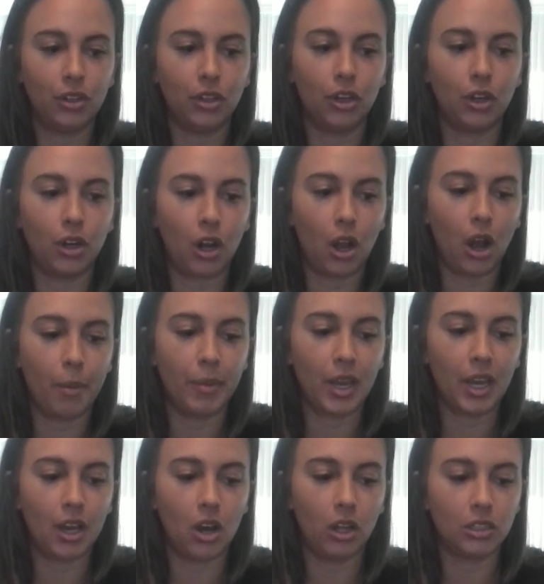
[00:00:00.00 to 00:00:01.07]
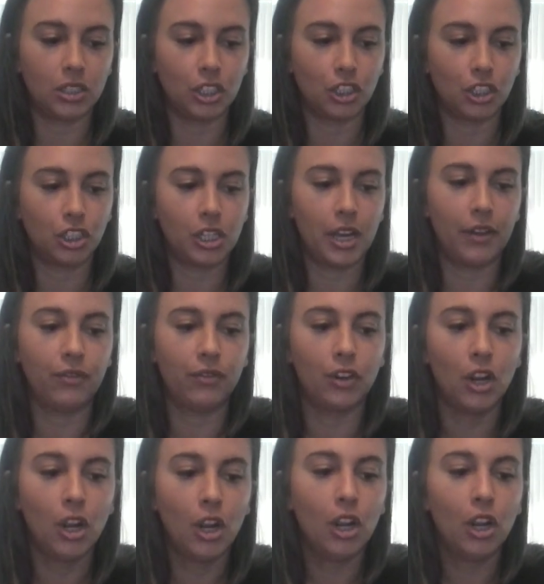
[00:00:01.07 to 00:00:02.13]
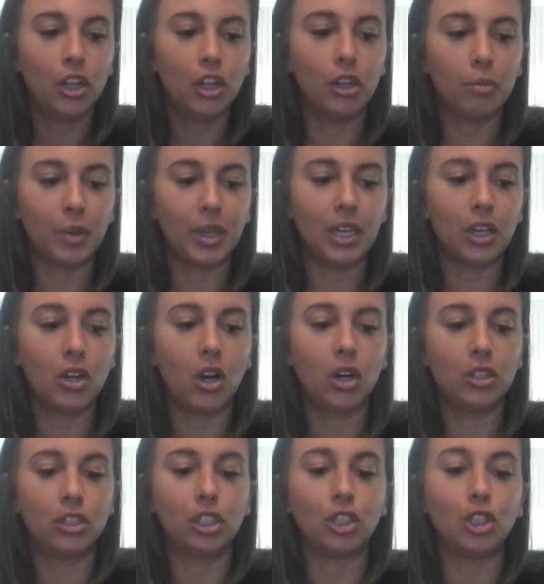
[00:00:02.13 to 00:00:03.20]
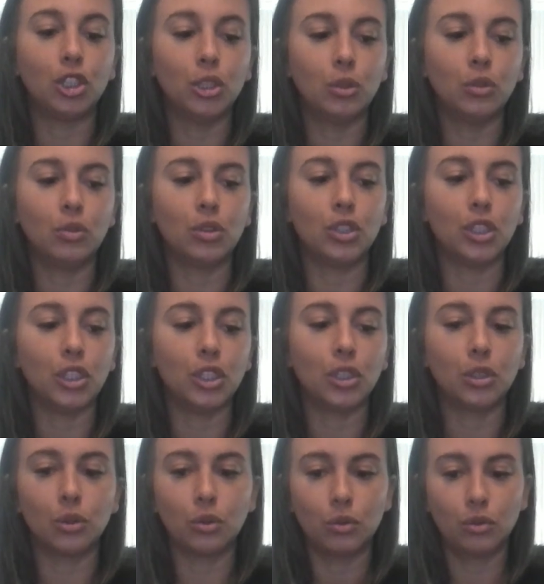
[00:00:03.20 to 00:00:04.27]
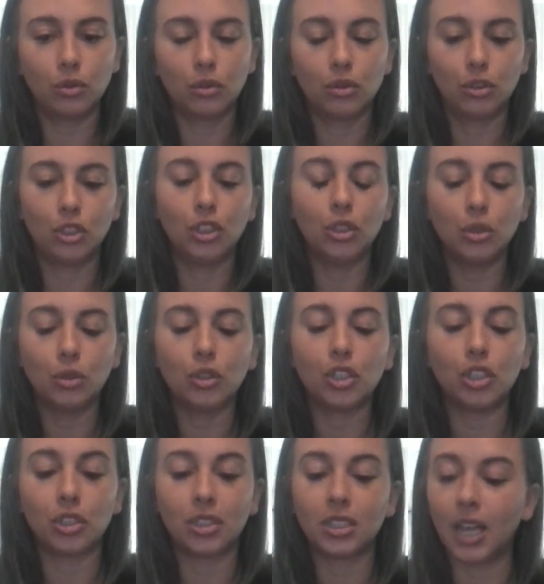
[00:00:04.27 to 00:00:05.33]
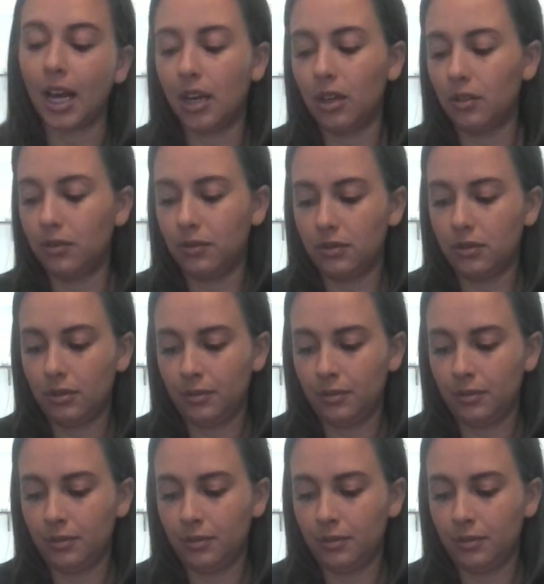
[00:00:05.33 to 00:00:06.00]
You're being called to choose you. Choose yourself.